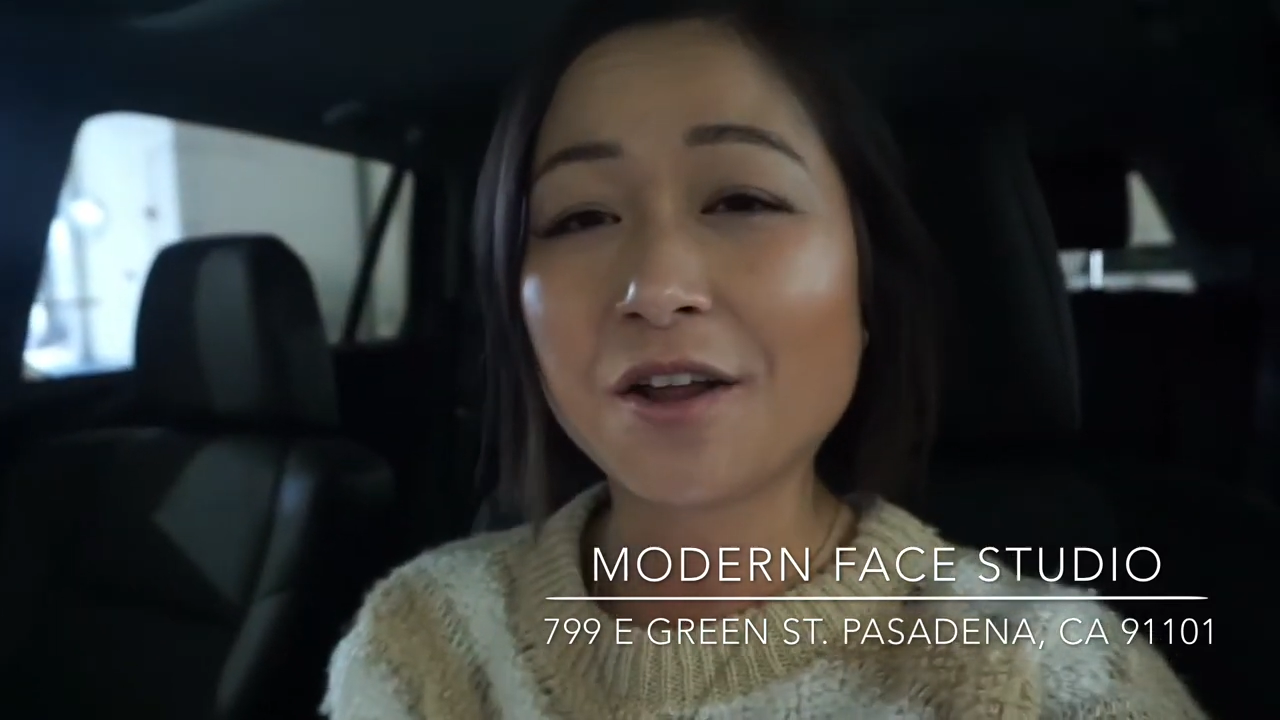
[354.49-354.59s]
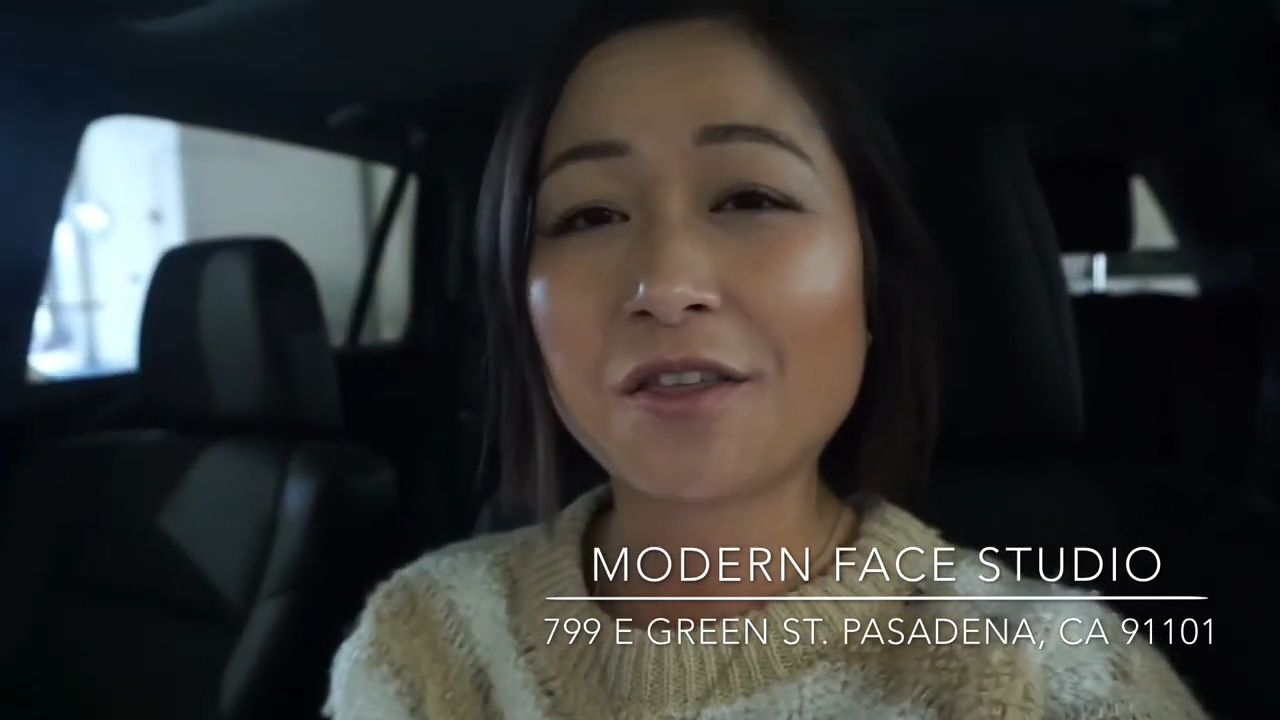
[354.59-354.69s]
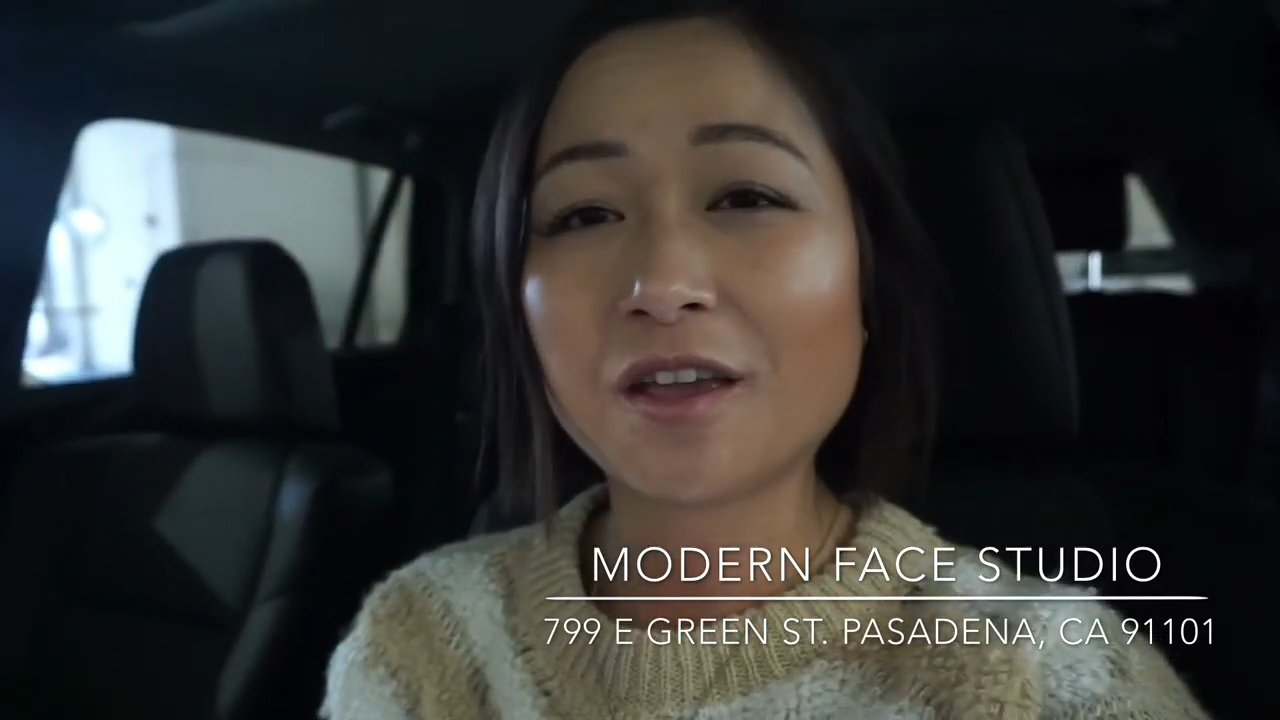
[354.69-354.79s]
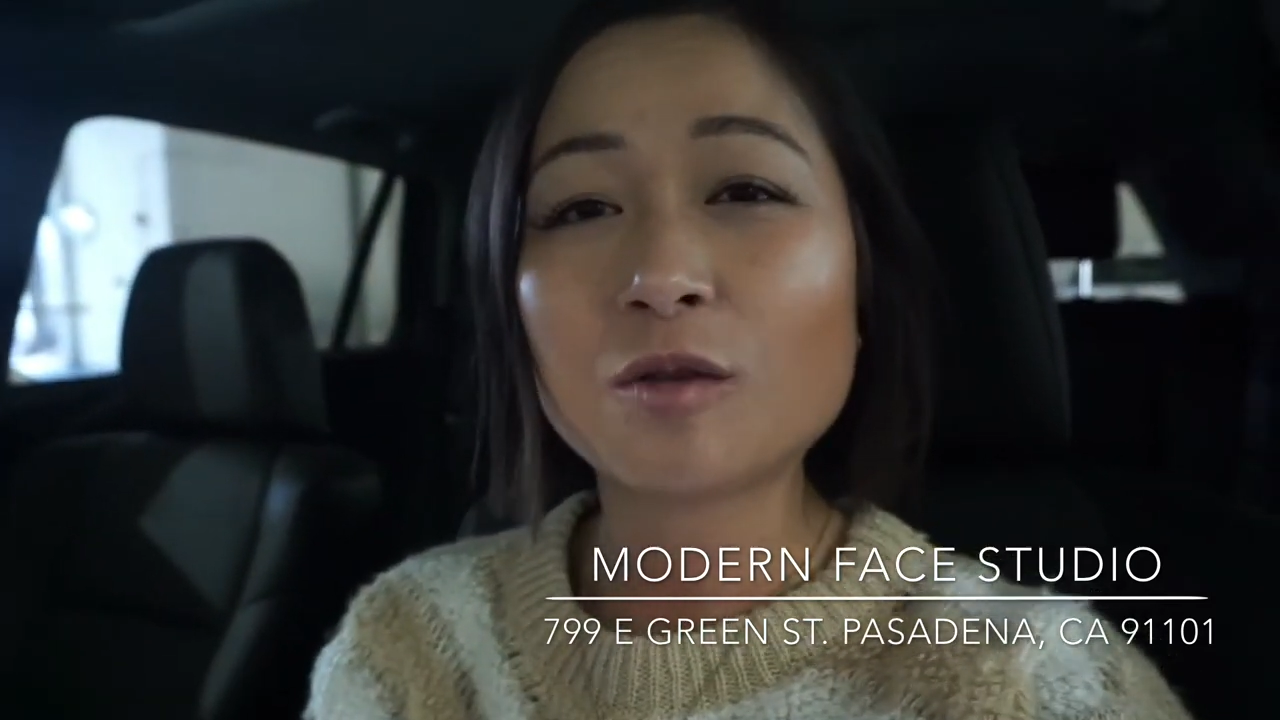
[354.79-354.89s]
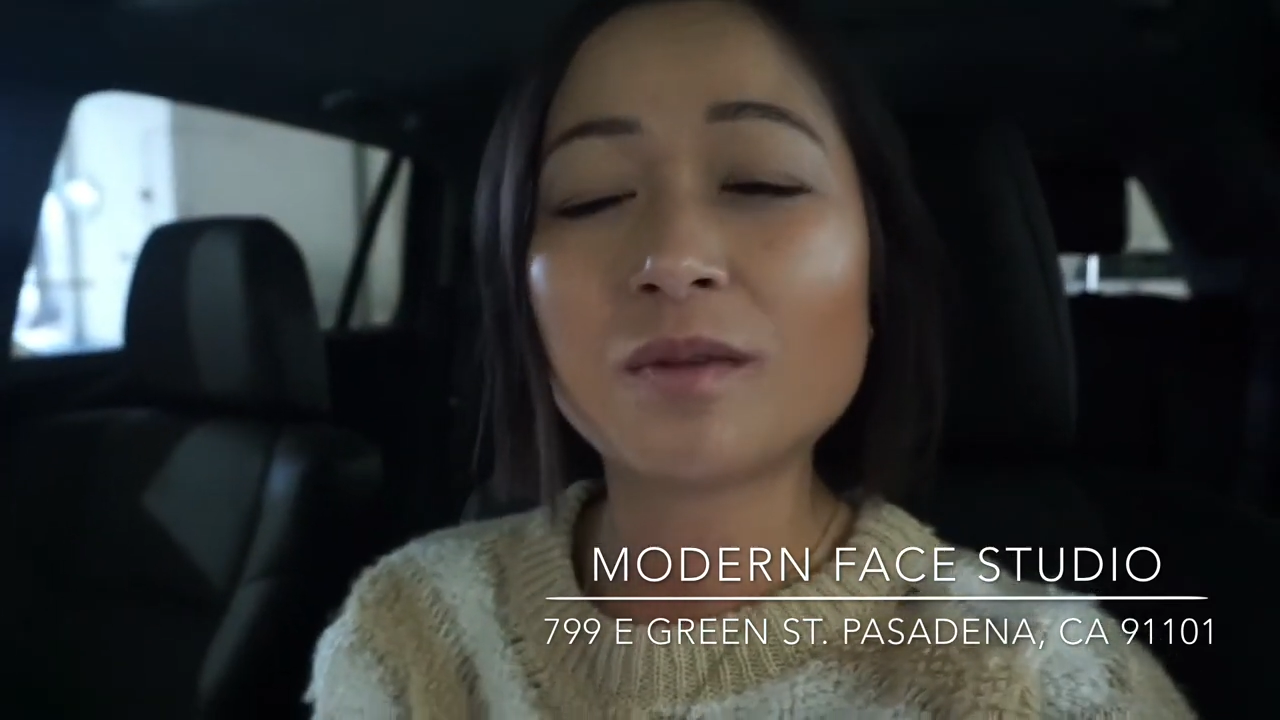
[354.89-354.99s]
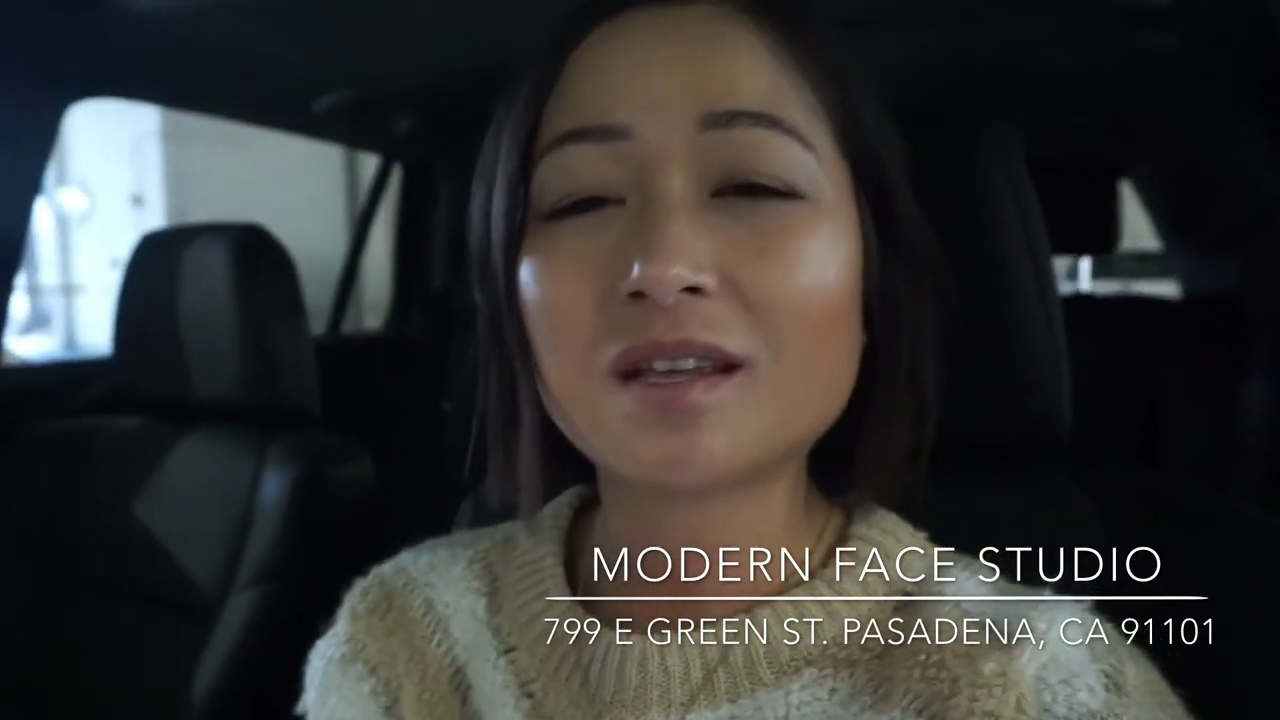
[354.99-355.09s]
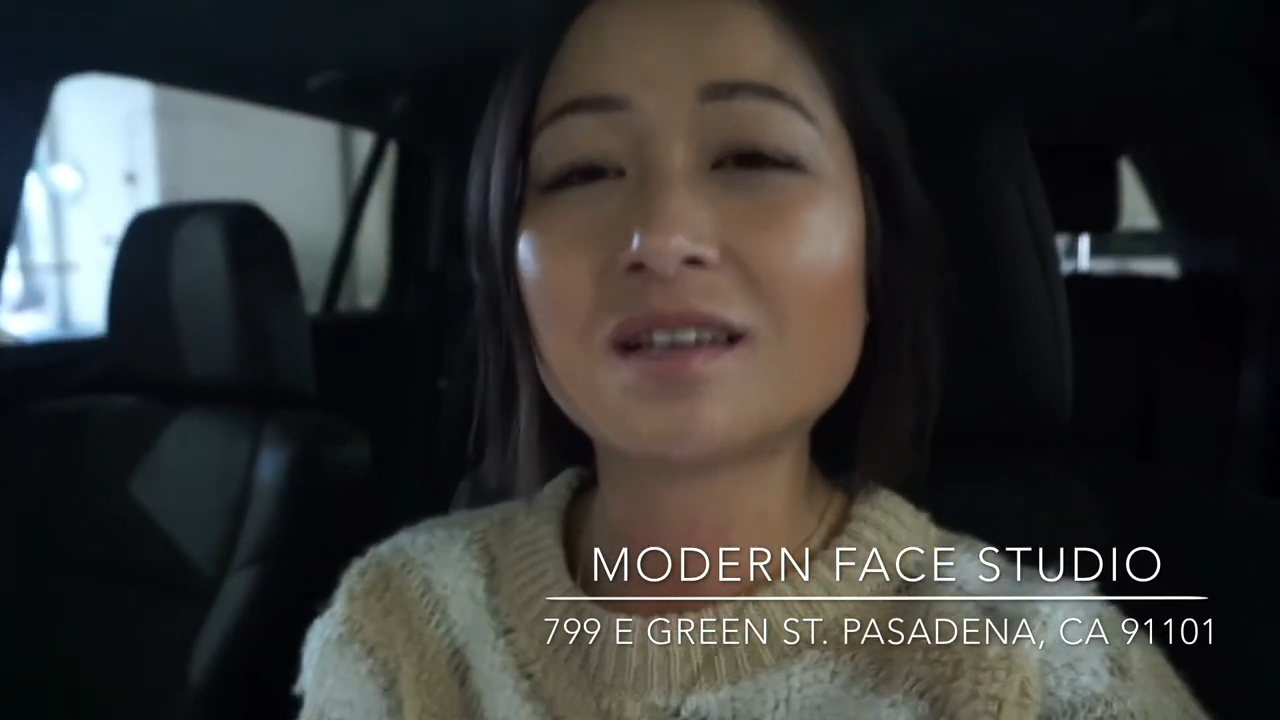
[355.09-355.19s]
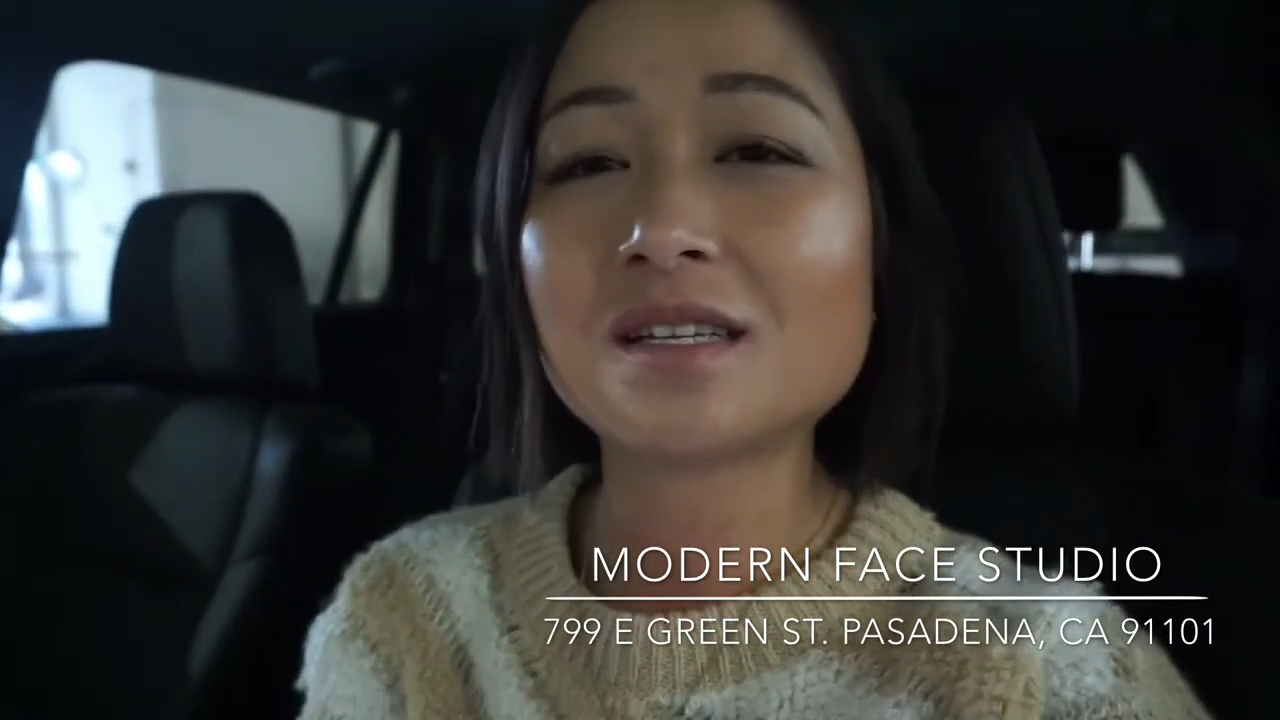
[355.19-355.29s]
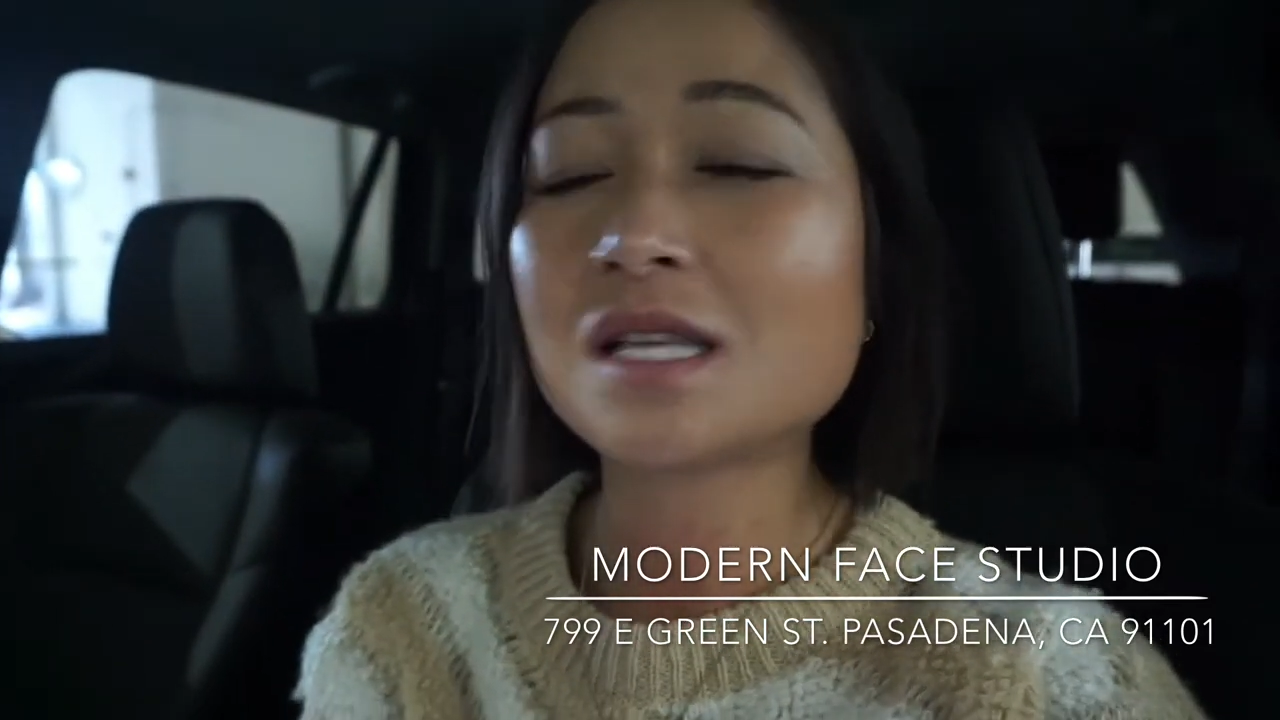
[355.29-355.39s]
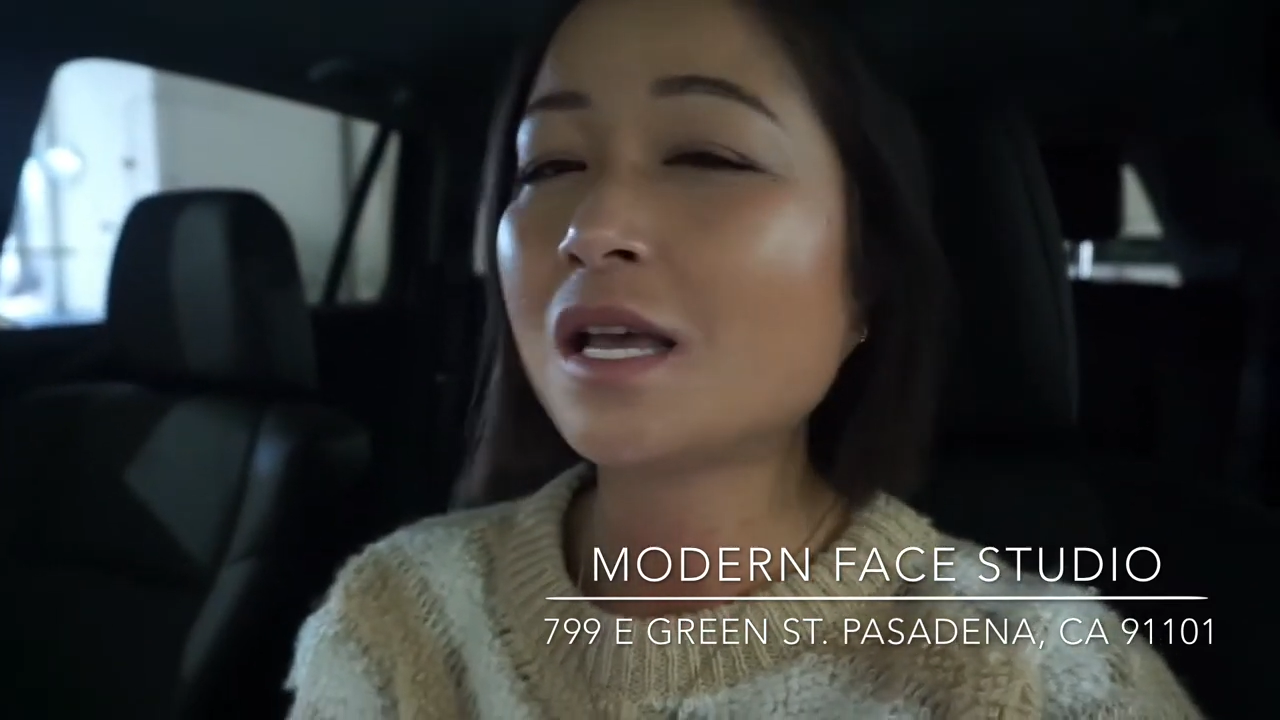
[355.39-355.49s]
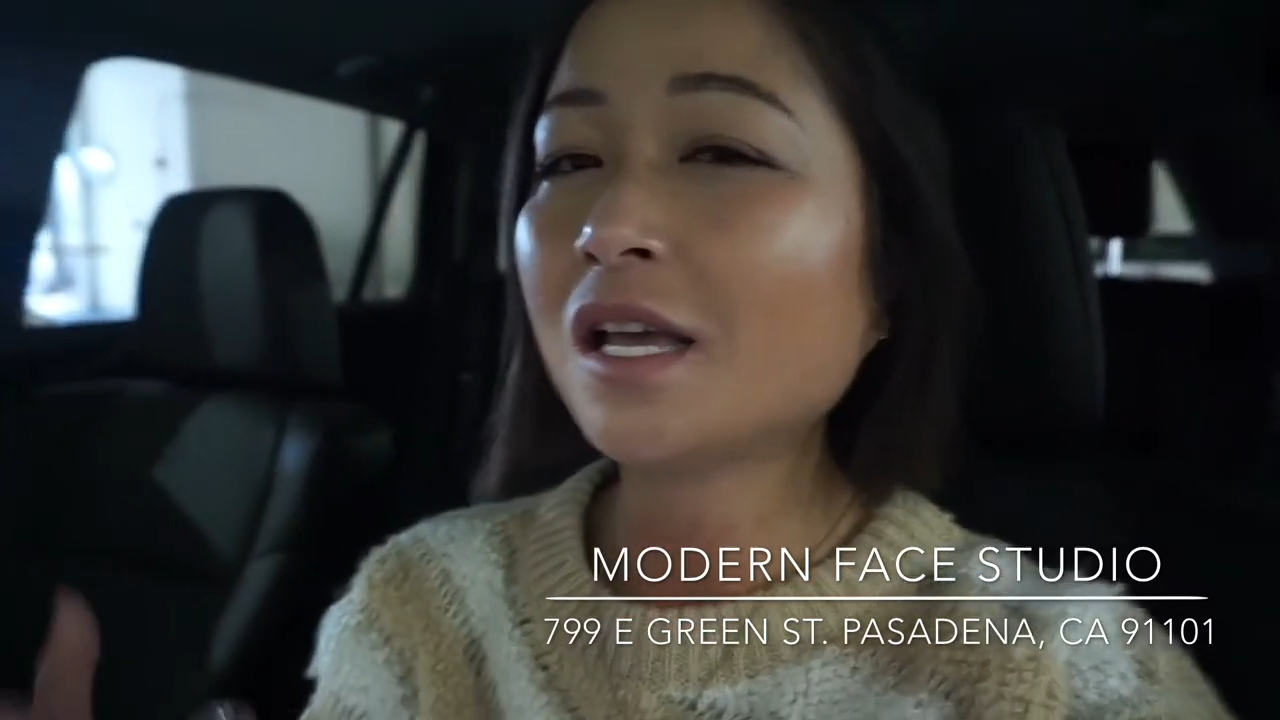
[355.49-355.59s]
thing because